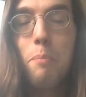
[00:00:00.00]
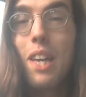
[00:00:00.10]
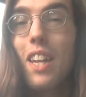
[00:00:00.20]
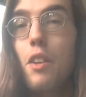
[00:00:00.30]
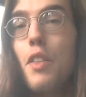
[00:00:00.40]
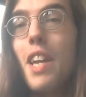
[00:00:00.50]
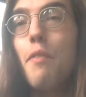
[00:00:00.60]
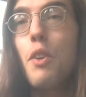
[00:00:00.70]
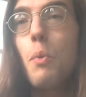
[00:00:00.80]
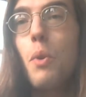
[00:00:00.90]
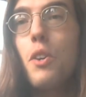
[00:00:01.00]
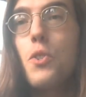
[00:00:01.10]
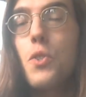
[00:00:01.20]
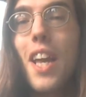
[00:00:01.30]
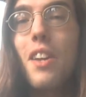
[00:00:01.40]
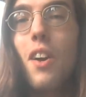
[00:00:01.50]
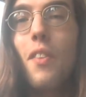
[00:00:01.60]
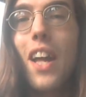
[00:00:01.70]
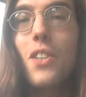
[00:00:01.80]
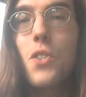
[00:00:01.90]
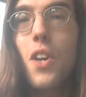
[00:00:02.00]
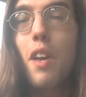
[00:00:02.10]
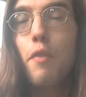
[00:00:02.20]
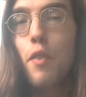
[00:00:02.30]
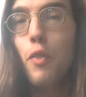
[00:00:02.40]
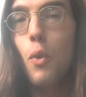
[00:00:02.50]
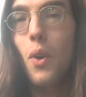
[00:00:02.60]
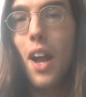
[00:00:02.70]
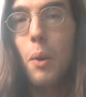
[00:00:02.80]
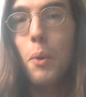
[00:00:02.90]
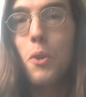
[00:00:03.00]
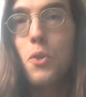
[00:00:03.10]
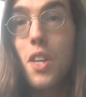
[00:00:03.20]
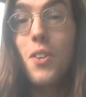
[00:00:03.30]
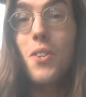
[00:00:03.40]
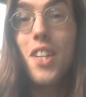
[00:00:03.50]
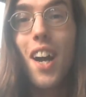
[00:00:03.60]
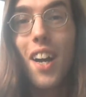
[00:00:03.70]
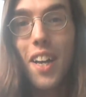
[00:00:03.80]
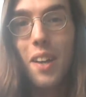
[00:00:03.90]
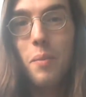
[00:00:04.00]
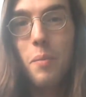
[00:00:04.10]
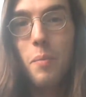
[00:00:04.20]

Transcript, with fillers: meaning that if you were to stand on that site for four hours, you'd die